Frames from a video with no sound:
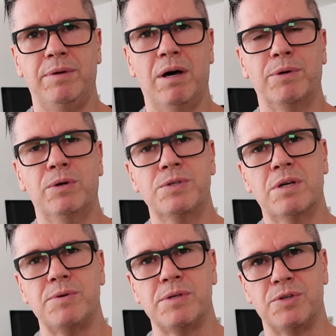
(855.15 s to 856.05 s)
Now, because
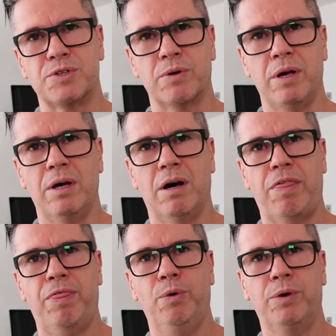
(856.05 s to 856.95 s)
I was in Australia, I
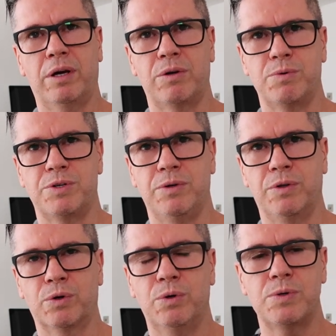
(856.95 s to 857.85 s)
thought I could return
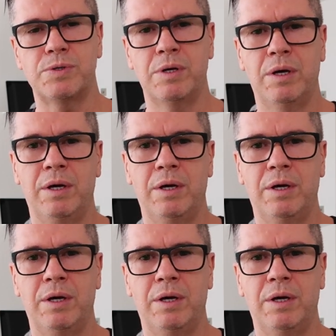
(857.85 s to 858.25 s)
the cores.